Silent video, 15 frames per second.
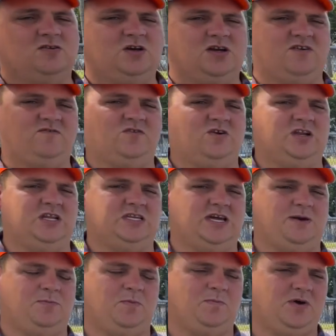looking for any
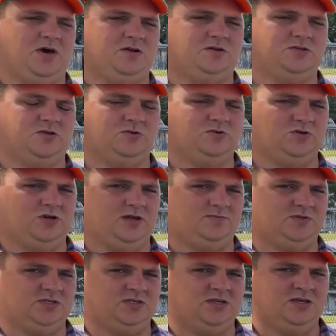type of puddles or
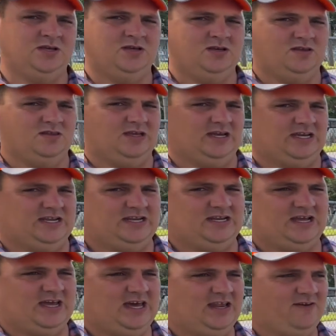drips that could
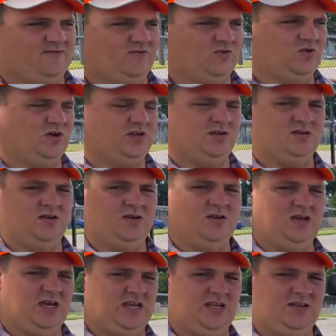indicate a fluid,
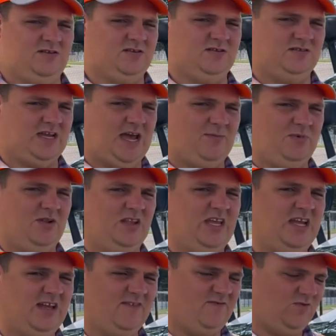any type of
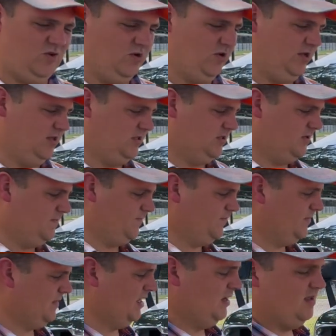leak of fluids.
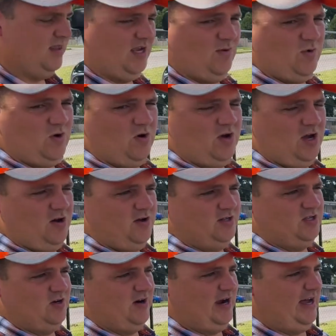Then we're going to go
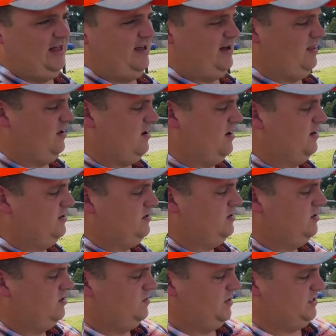into our LLR,
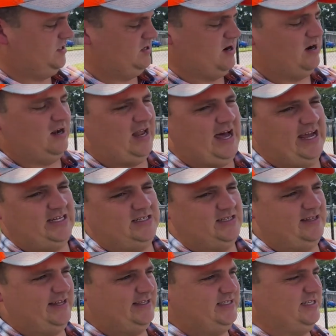which are our lights,
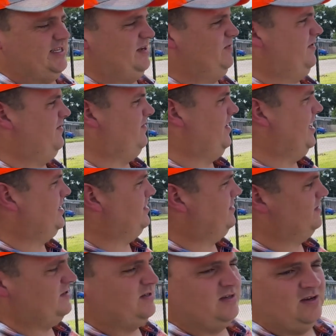lenses, and
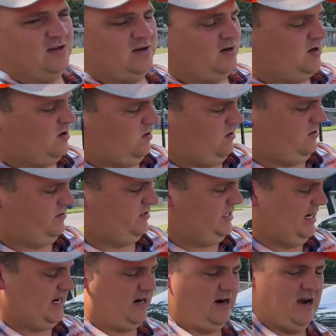reflectors. We're going to
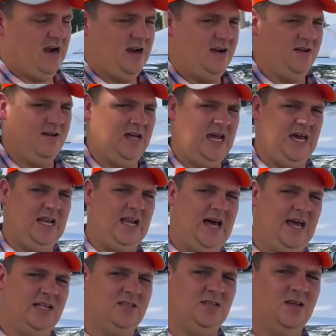check our
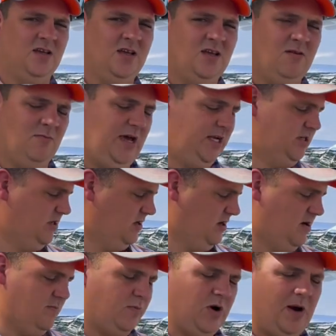headlights, make sure
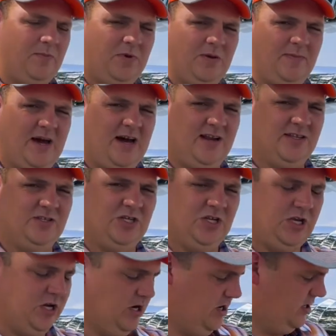they're properly mounted and
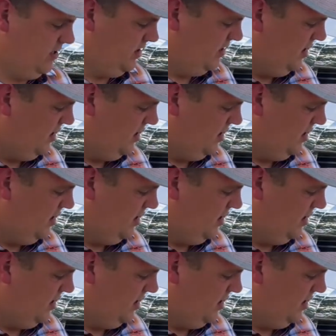secured.